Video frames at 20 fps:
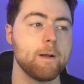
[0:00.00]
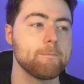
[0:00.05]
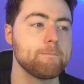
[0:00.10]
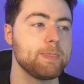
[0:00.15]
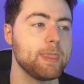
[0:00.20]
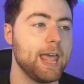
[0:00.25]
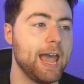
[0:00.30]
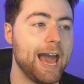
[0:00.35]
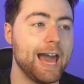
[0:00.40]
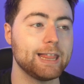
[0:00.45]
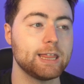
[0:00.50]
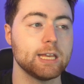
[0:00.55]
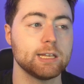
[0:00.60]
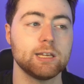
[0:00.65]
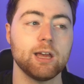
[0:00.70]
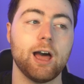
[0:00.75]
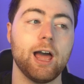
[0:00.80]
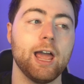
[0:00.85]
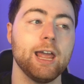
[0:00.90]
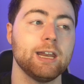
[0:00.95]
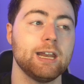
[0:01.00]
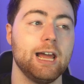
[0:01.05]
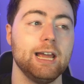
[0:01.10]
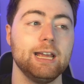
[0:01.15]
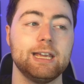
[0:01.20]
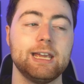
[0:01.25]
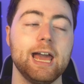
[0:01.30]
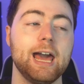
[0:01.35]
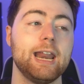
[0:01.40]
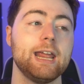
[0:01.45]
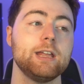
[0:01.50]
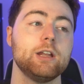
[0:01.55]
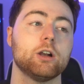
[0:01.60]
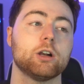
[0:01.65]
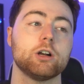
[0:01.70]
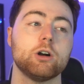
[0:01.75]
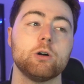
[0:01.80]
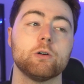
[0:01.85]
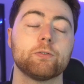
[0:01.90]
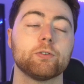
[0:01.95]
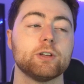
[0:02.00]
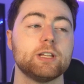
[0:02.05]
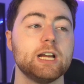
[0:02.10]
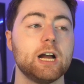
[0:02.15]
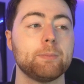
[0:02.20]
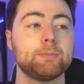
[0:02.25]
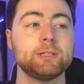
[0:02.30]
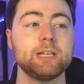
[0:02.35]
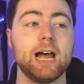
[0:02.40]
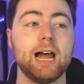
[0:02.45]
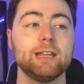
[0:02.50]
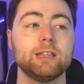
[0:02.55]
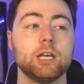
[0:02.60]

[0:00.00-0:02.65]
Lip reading: at this height, and I get it. You're going for the upside.